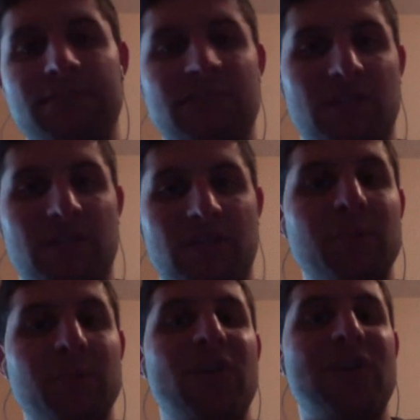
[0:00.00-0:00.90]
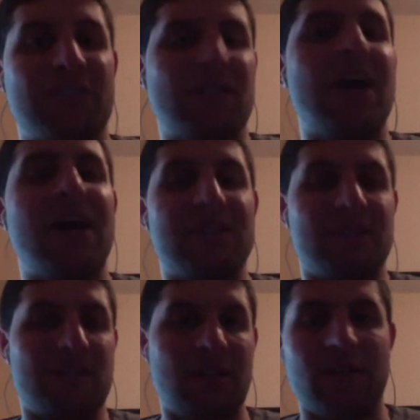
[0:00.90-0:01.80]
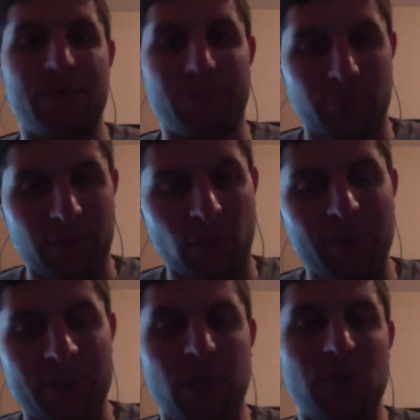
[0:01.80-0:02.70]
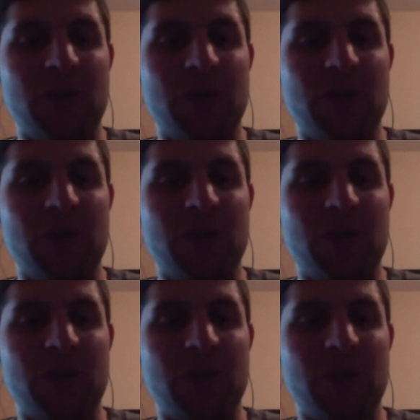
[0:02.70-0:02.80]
someone who trains clients and a performance coach,